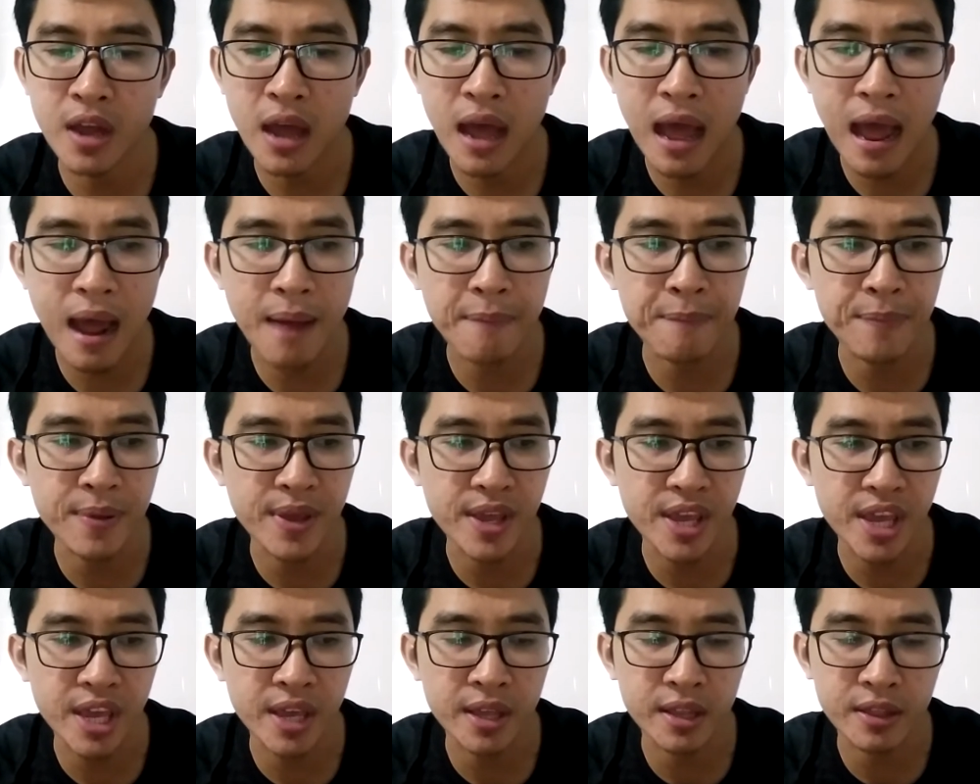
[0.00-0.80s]

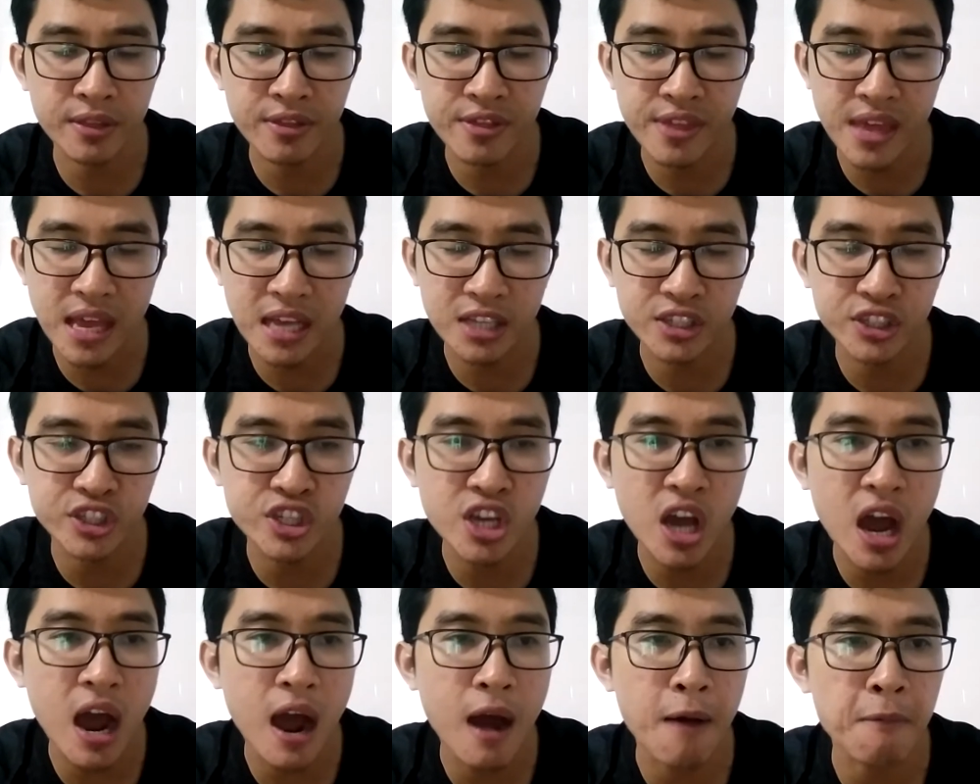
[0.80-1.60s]
happy in their
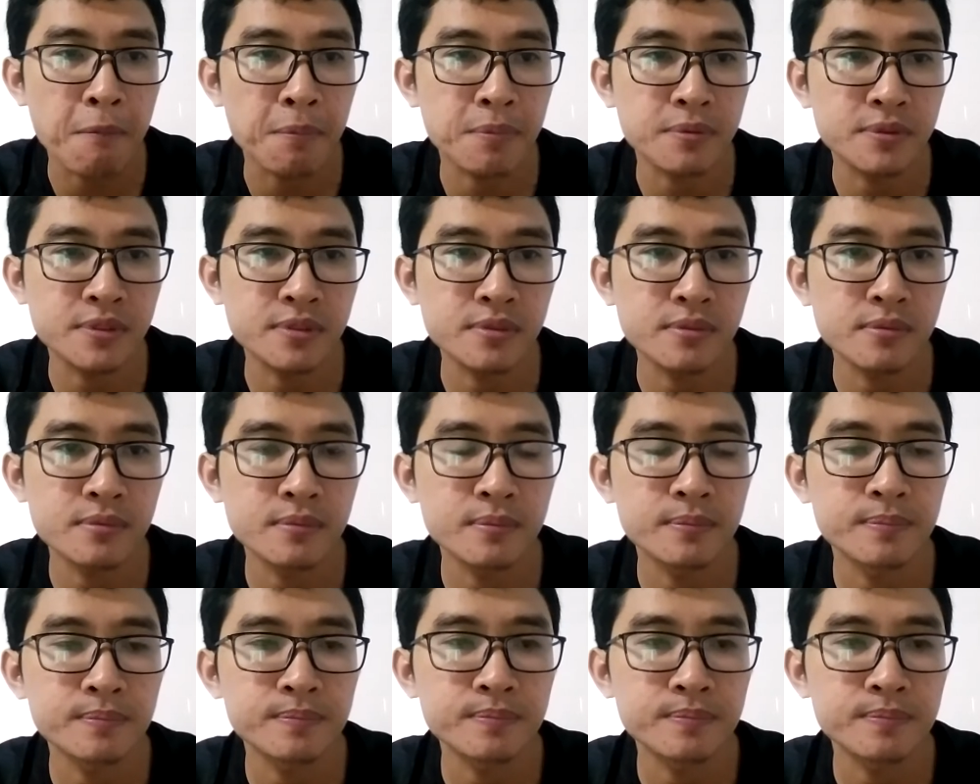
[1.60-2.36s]
jobs.